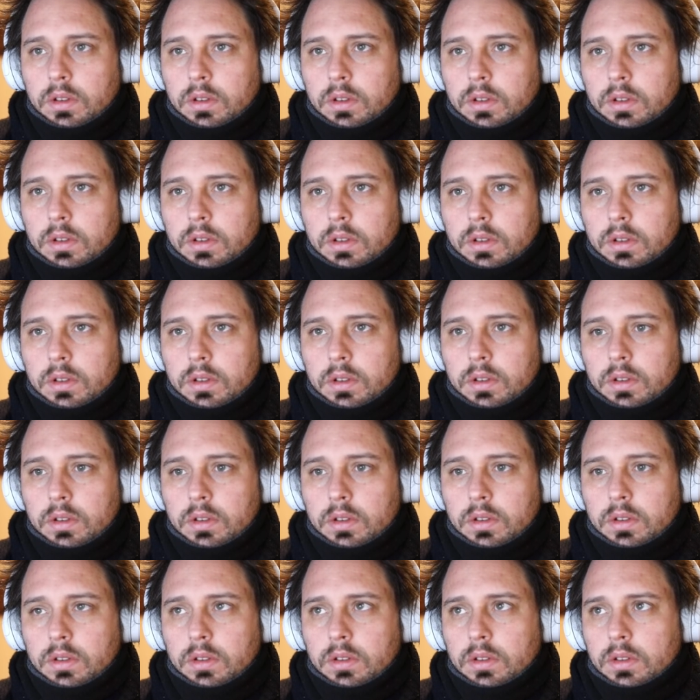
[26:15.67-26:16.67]

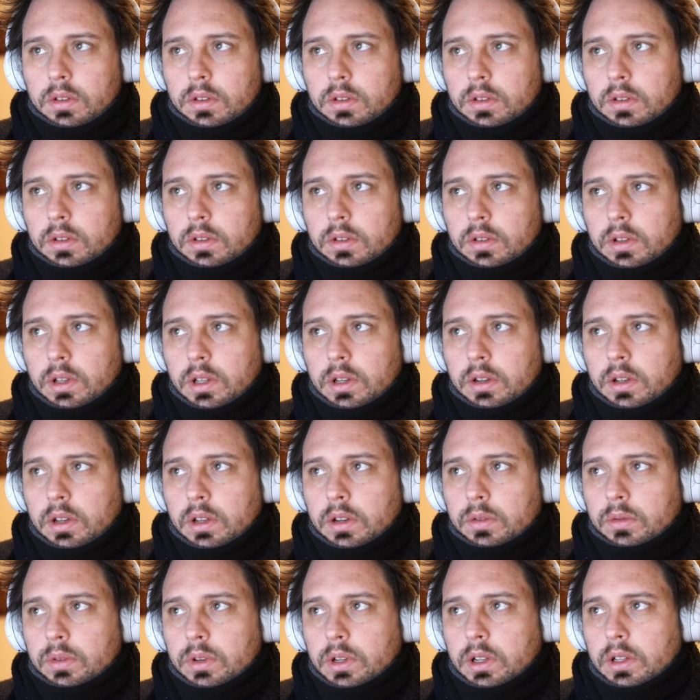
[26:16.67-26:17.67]
I
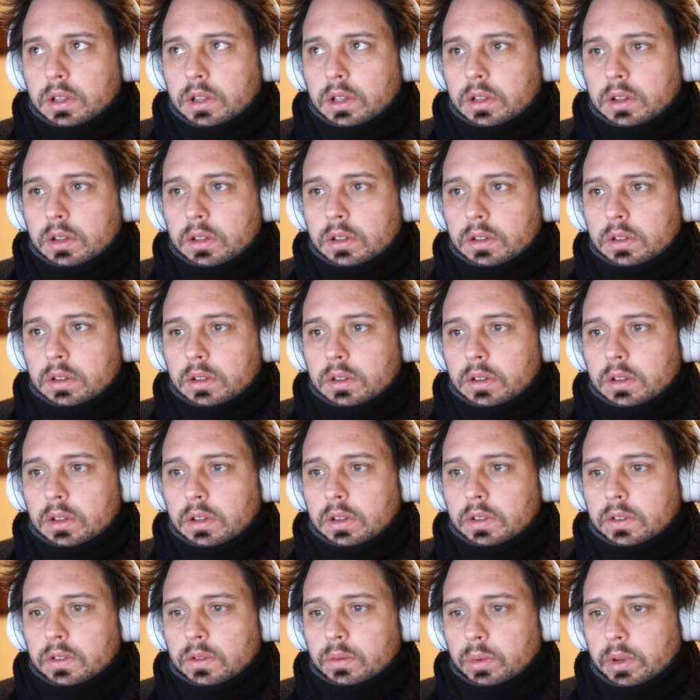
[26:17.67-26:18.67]
don't want to click on
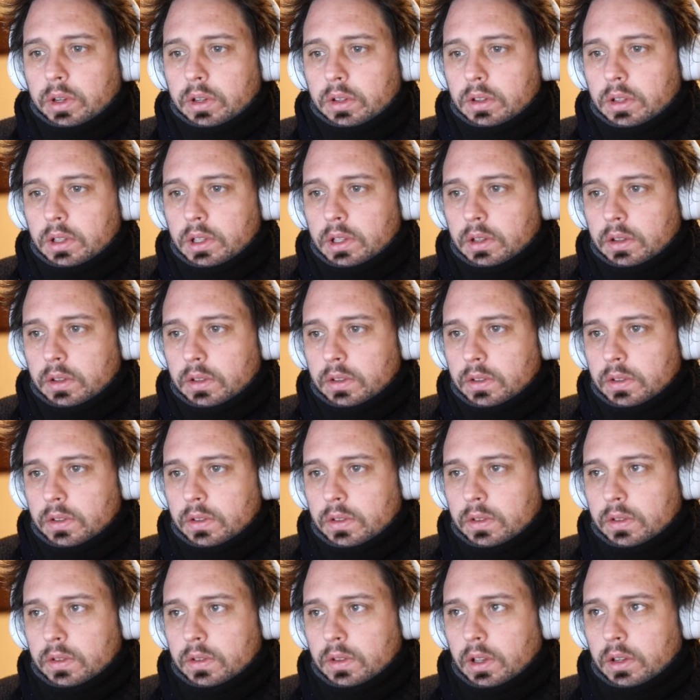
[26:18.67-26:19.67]
these weird
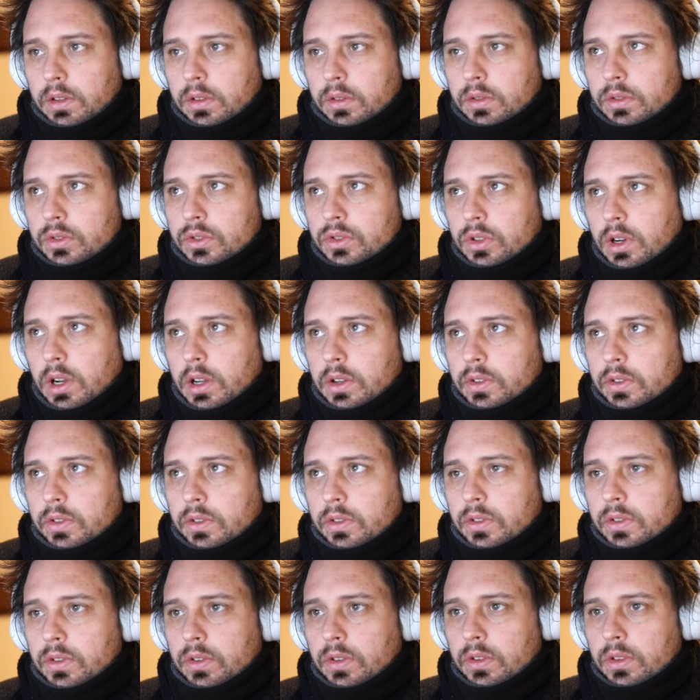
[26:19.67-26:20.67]
links. I don't
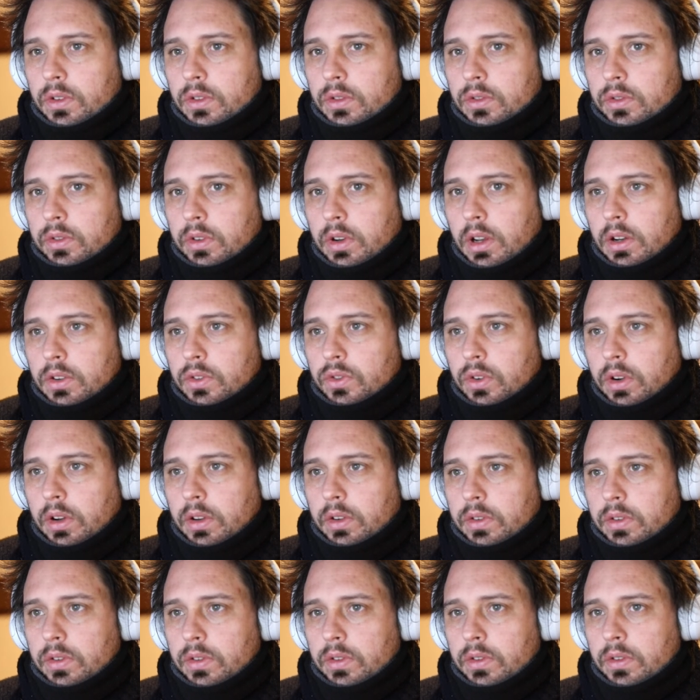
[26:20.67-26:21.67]
trust. Do not
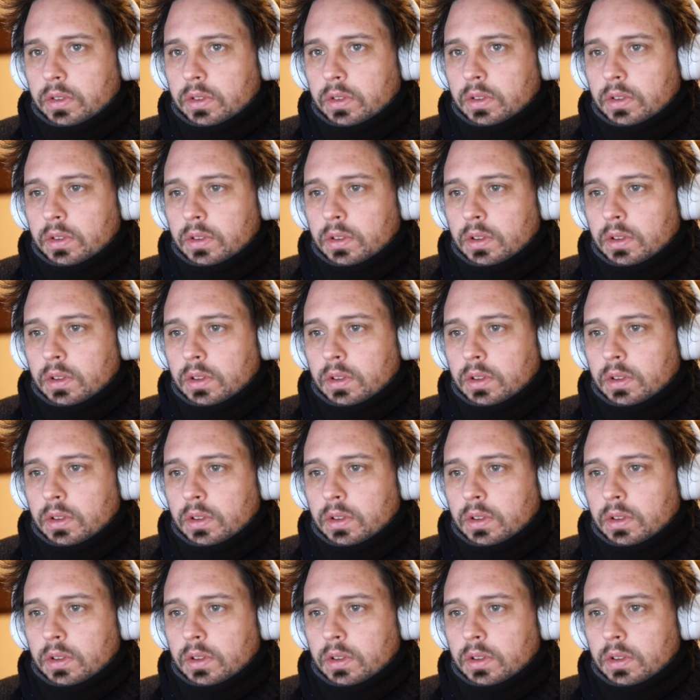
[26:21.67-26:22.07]
trust.